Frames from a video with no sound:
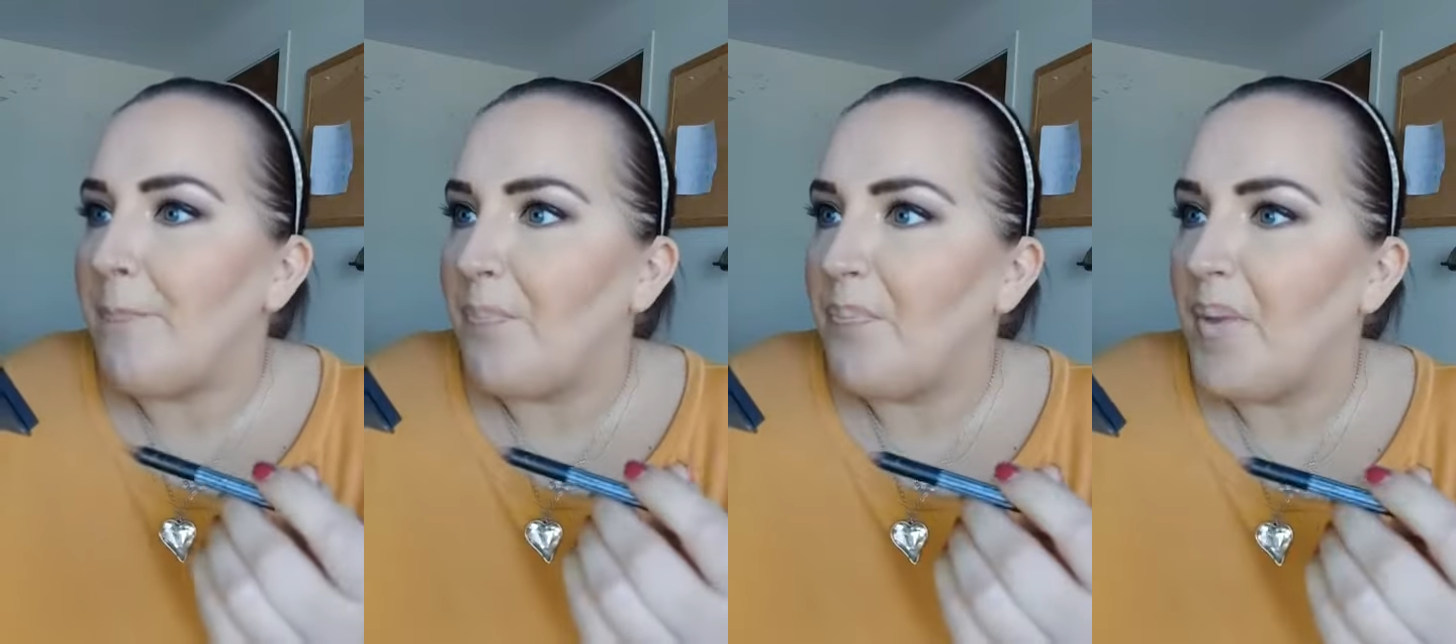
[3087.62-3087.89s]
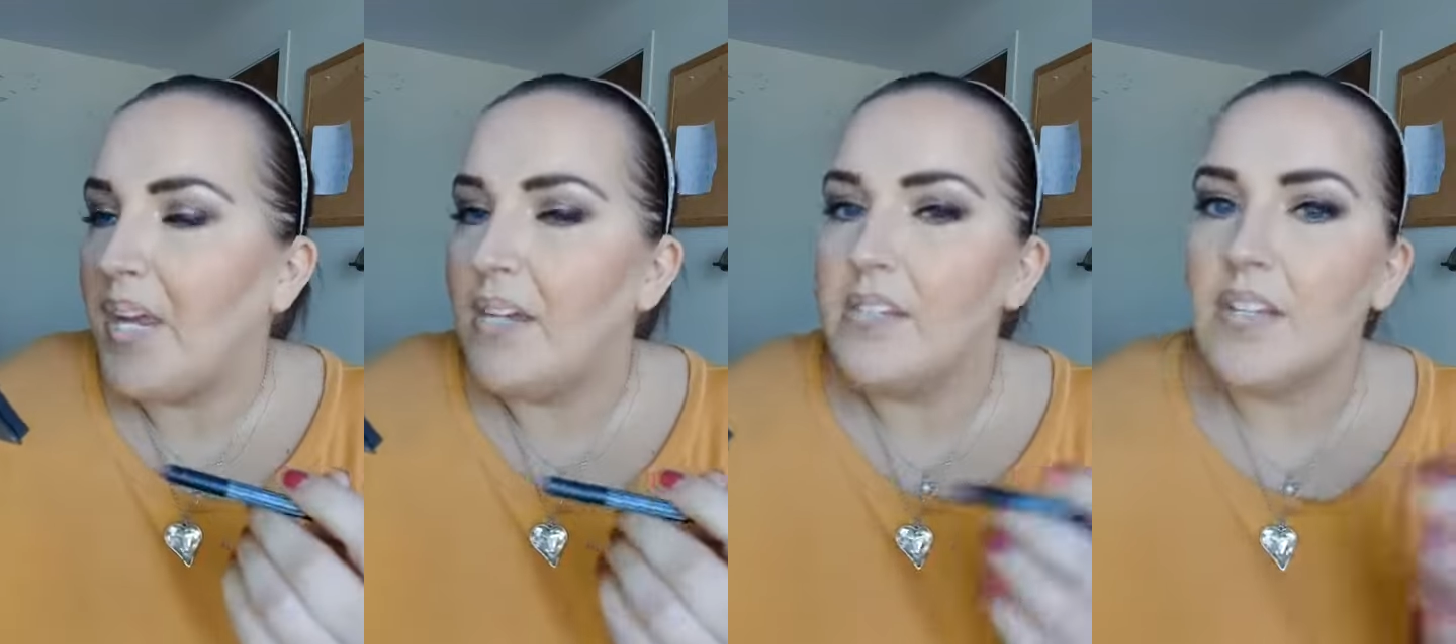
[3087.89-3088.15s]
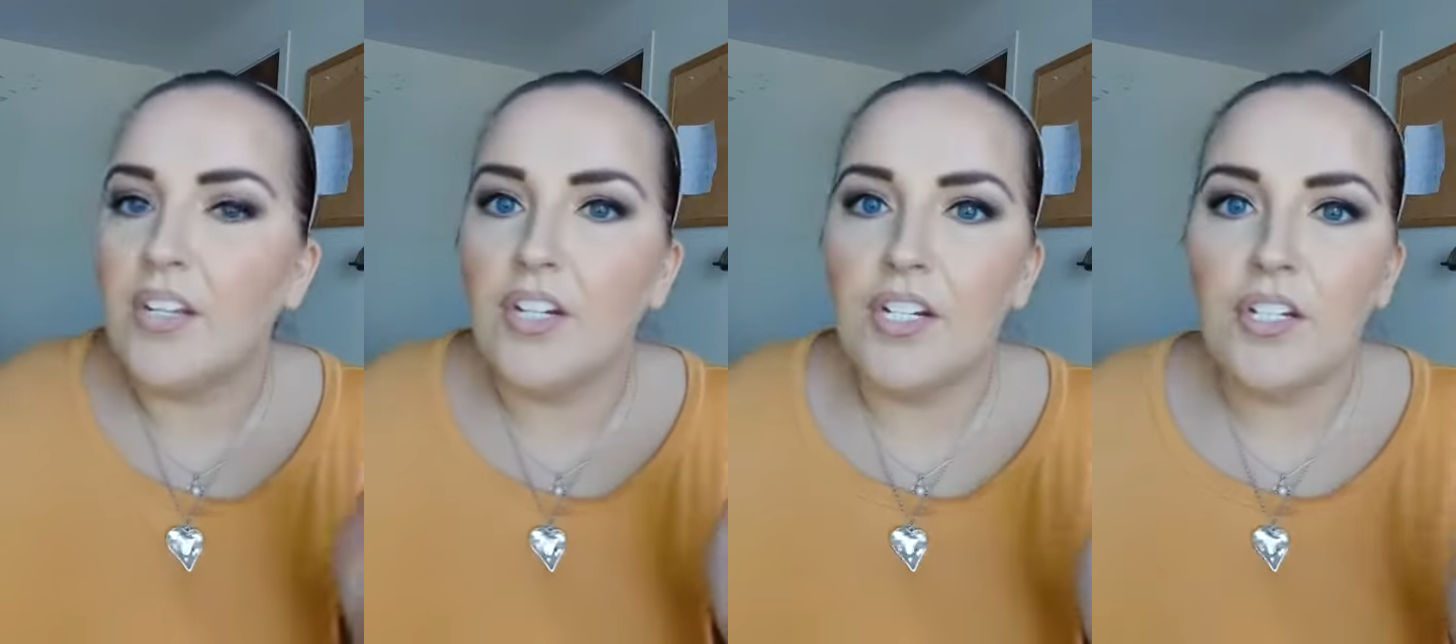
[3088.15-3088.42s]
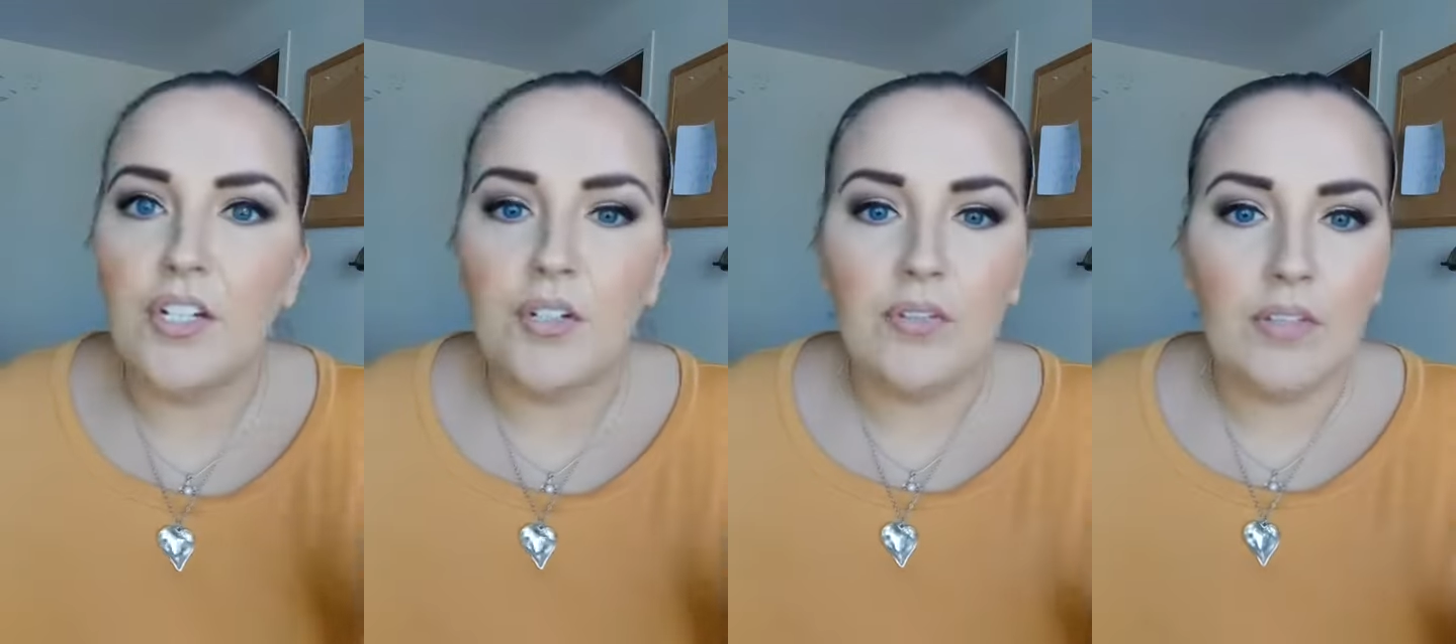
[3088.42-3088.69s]
because a good
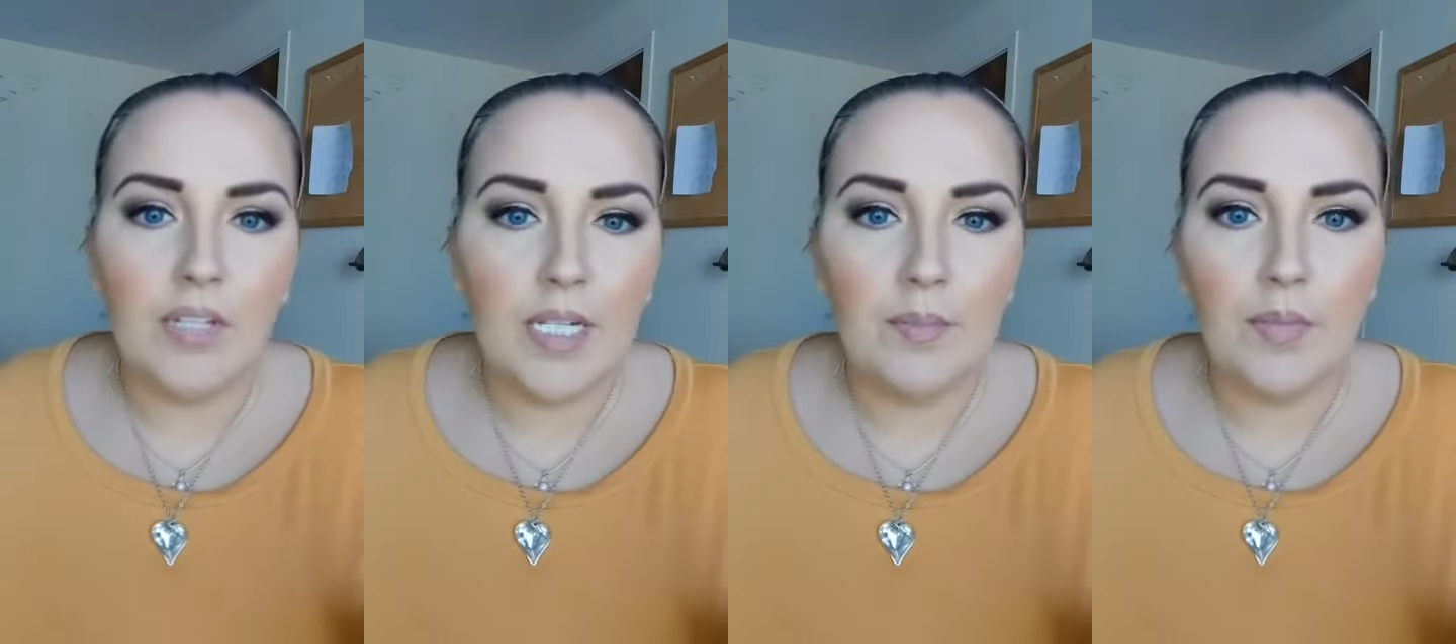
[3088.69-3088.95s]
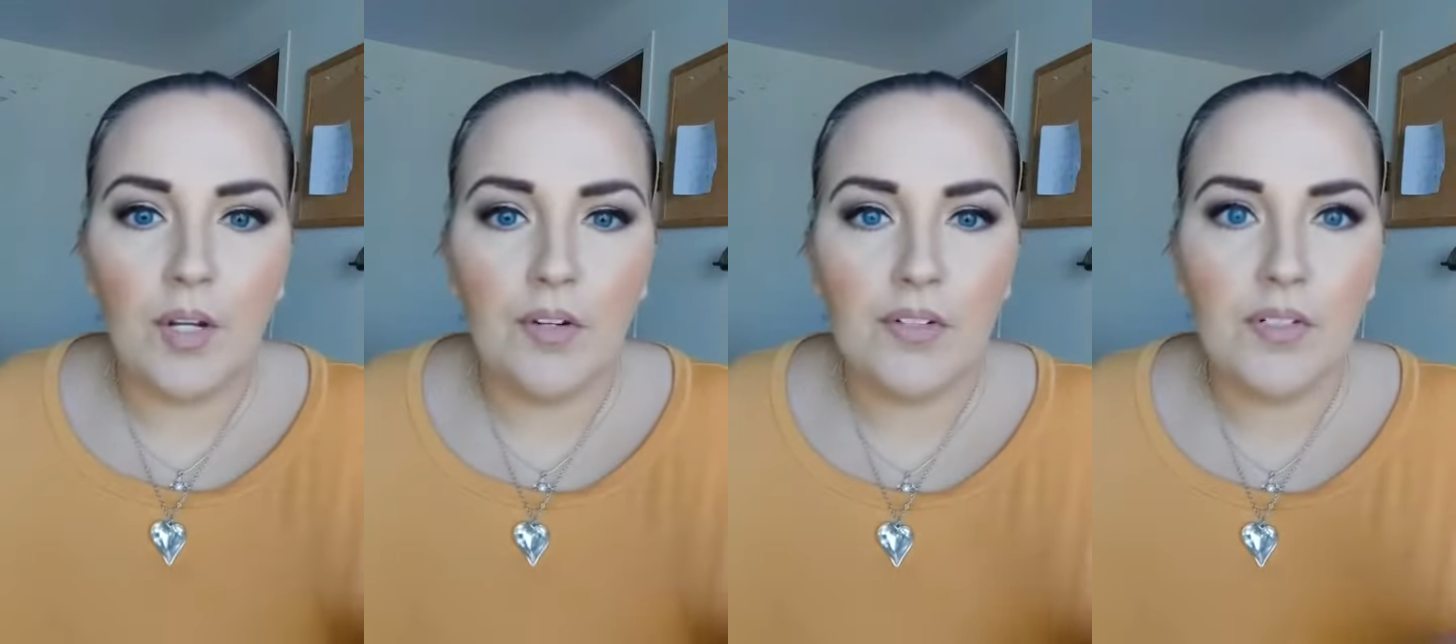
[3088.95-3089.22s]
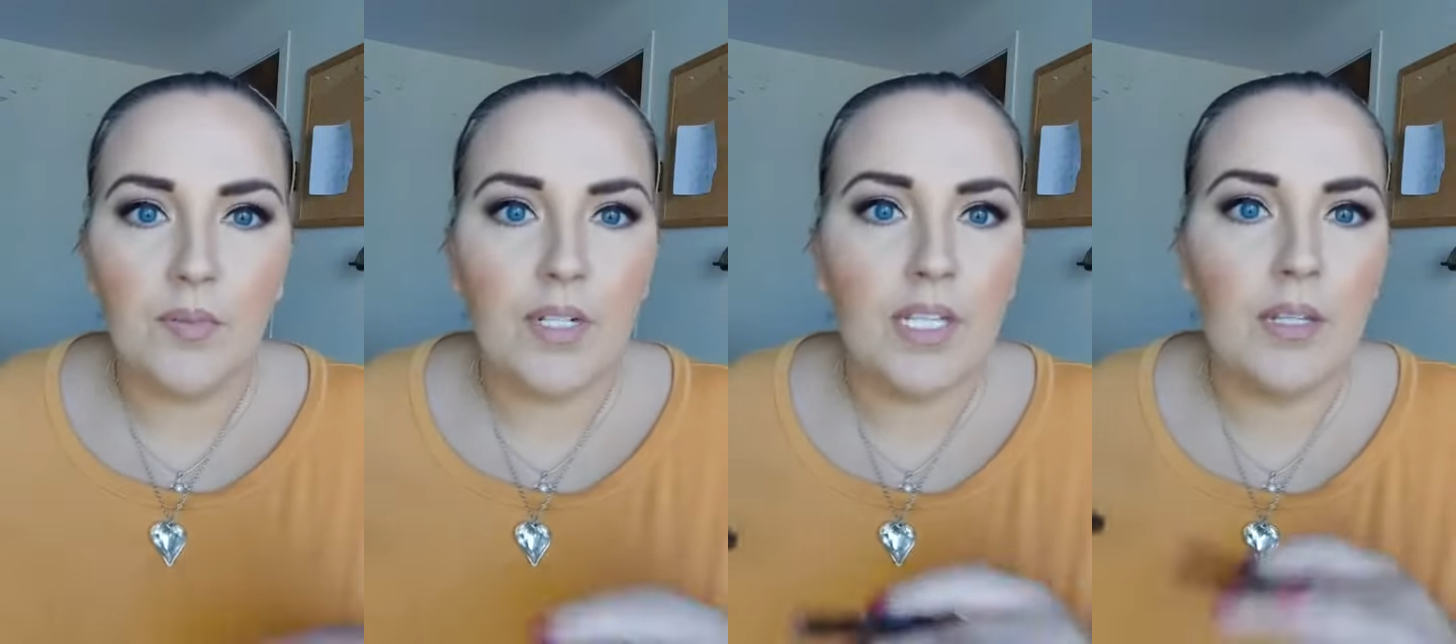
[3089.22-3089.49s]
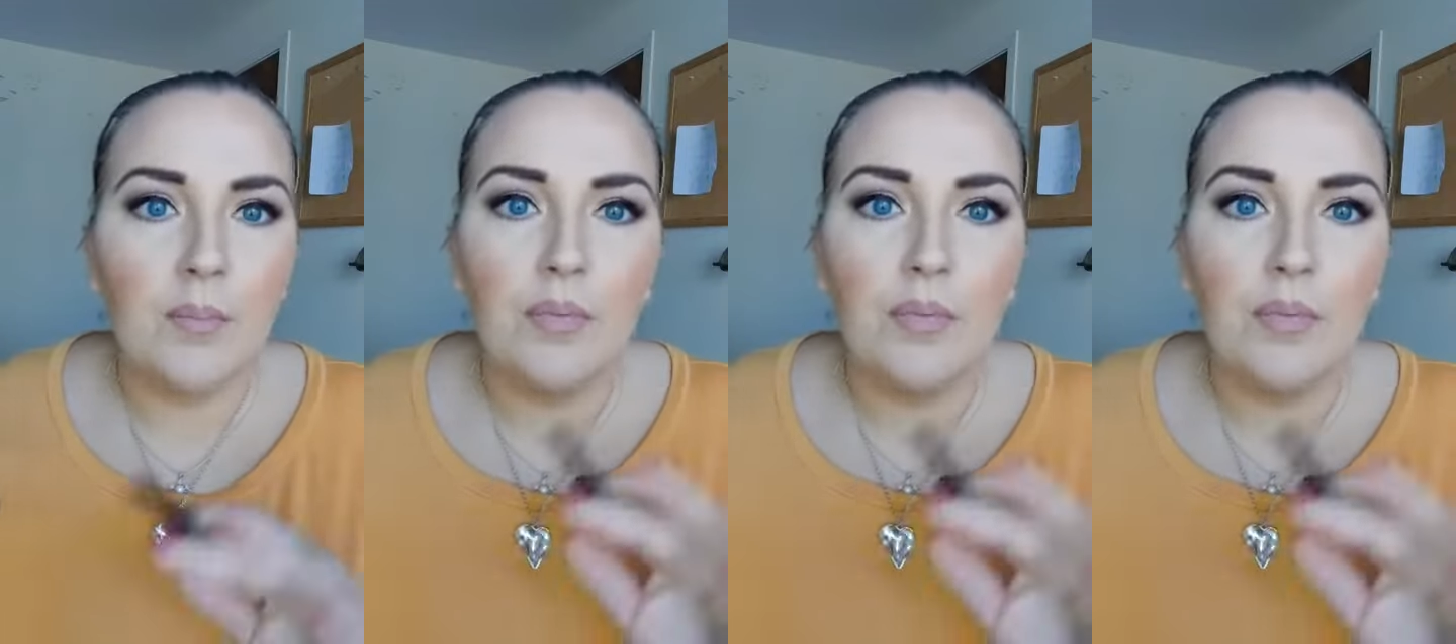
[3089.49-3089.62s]
nude lip goes with